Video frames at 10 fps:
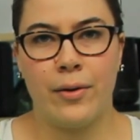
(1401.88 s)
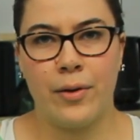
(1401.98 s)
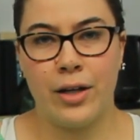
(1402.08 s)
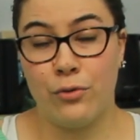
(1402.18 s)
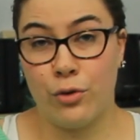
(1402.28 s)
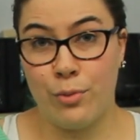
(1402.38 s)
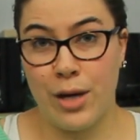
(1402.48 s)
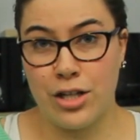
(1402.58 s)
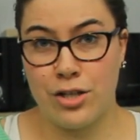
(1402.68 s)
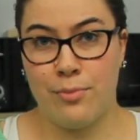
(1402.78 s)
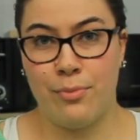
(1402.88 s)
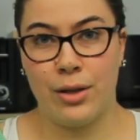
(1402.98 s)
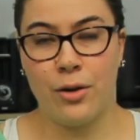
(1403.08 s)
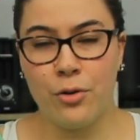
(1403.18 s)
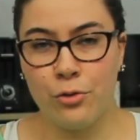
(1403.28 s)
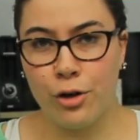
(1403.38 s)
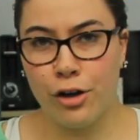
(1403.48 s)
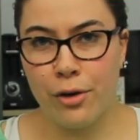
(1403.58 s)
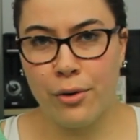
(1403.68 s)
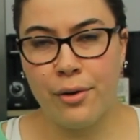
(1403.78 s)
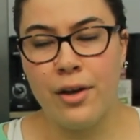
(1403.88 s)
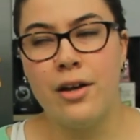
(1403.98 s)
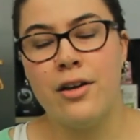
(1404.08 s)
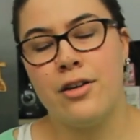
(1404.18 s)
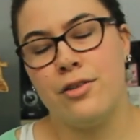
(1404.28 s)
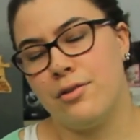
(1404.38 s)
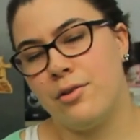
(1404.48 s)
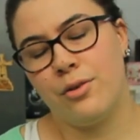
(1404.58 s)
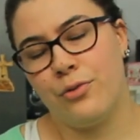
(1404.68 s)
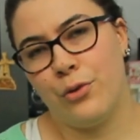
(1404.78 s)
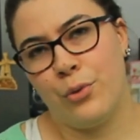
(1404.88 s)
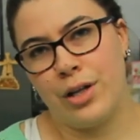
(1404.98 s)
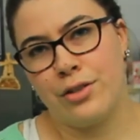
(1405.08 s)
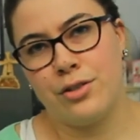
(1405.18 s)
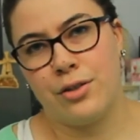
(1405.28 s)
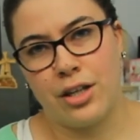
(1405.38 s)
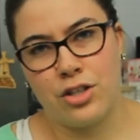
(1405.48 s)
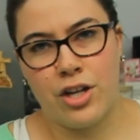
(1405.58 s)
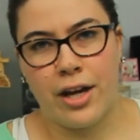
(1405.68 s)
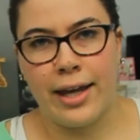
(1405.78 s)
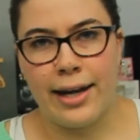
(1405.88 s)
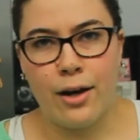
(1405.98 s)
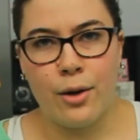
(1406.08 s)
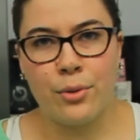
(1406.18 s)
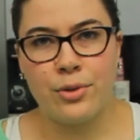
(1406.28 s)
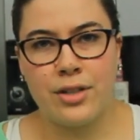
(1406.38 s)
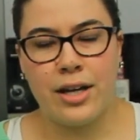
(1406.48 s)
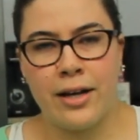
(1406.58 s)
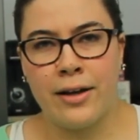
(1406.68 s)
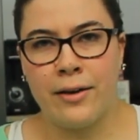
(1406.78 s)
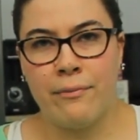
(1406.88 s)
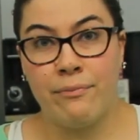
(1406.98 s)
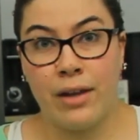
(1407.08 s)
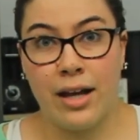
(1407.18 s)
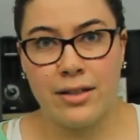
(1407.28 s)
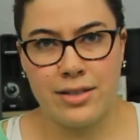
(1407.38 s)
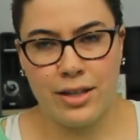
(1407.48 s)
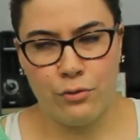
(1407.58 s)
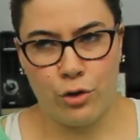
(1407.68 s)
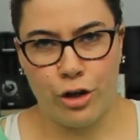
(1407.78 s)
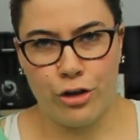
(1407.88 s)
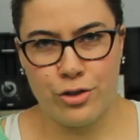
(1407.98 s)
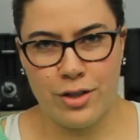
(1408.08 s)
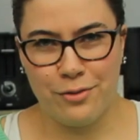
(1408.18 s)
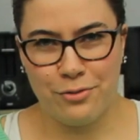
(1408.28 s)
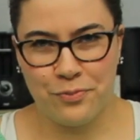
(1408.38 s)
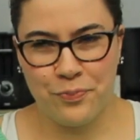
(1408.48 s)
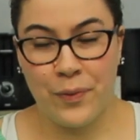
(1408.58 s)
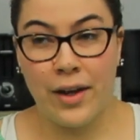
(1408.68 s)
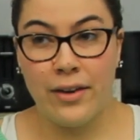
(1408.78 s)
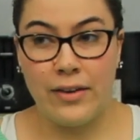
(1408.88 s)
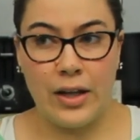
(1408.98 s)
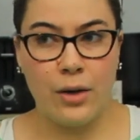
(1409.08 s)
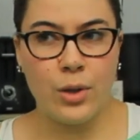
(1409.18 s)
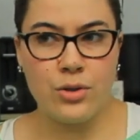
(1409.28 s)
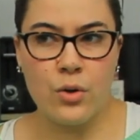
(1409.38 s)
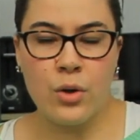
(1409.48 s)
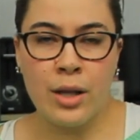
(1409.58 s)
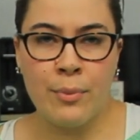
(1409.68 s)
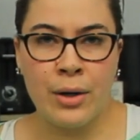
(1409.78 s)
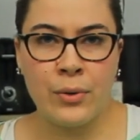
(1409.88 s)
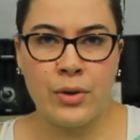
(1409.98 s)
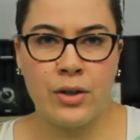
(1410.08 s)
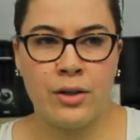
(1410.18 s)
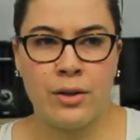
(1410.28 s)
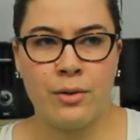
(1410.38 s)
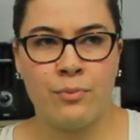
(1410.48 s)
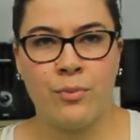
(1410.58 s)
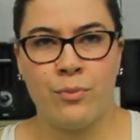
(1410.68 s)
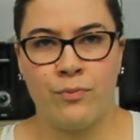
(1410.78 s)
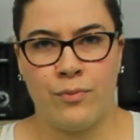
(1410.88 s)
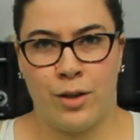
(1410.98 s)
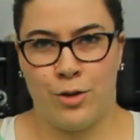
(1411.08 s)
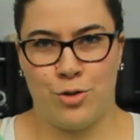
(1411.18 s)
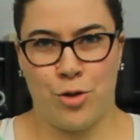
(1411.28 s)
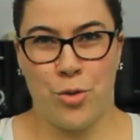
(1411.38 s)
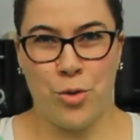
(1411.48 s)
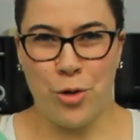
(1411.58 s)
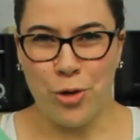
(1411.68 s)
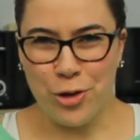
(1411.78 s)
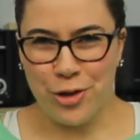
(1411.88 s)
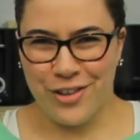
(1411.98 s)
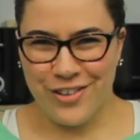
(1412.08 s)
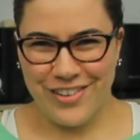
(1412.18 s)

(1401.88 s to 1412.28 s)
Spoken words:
information below for you. So if you want, you can check it out and see for yourself. That was all about the so-called